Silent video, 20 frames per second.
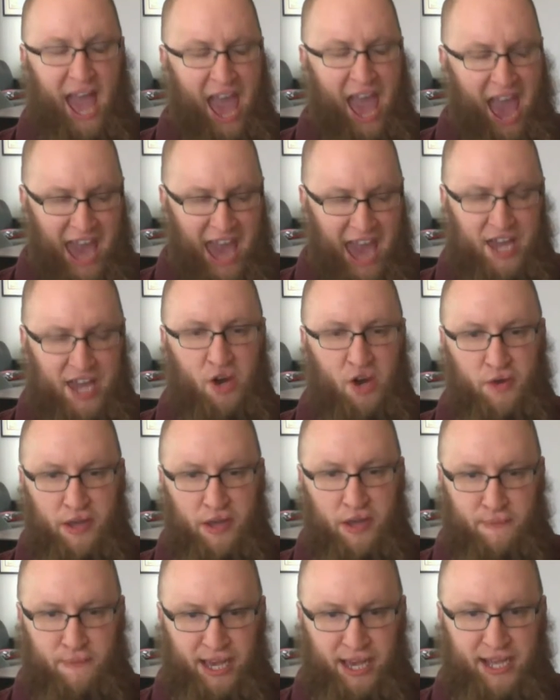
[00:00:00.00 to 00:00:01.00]
angry
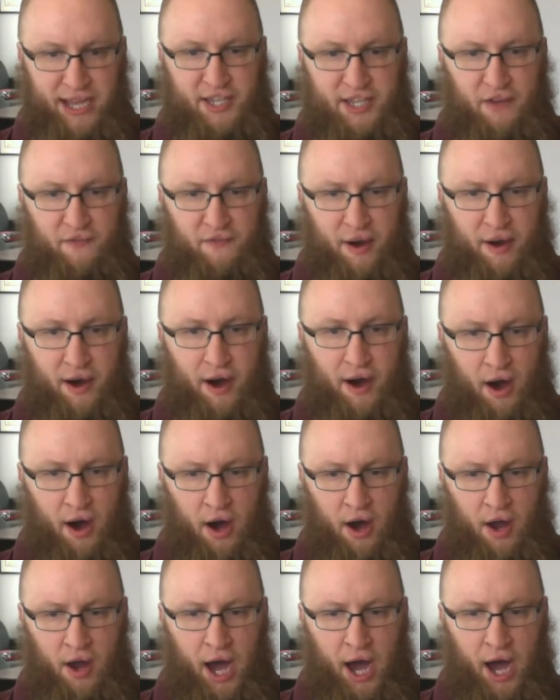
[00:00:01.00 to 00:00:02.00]
piece on
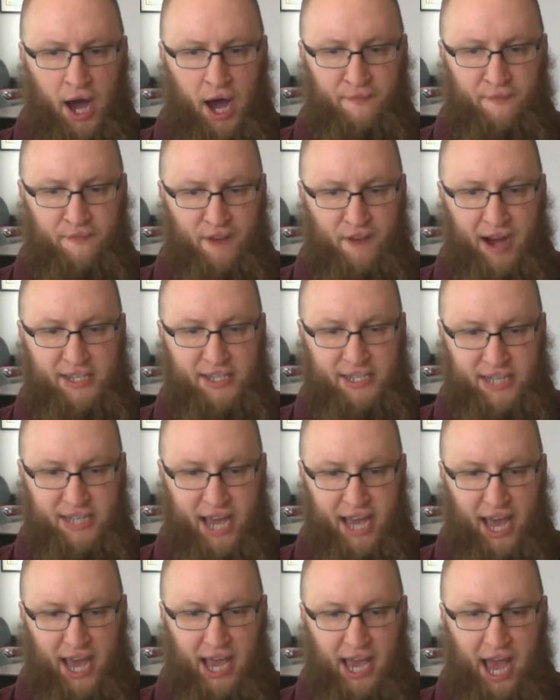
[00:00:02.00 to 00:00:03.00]
Vox
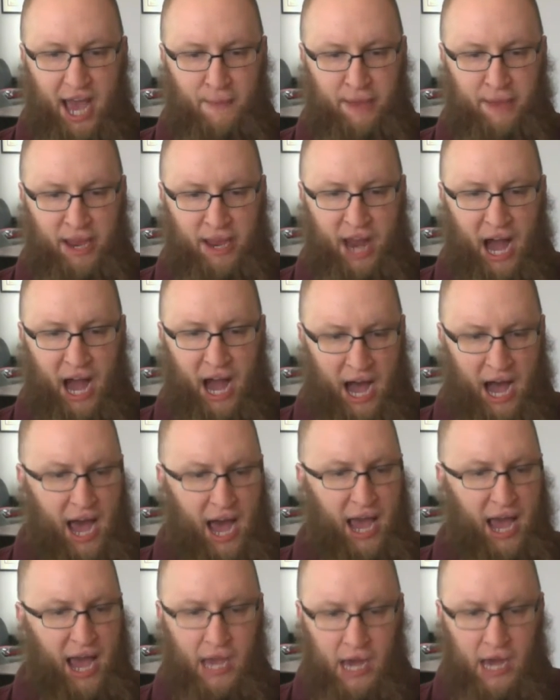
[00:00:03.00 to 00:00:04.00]
Day. I mean, I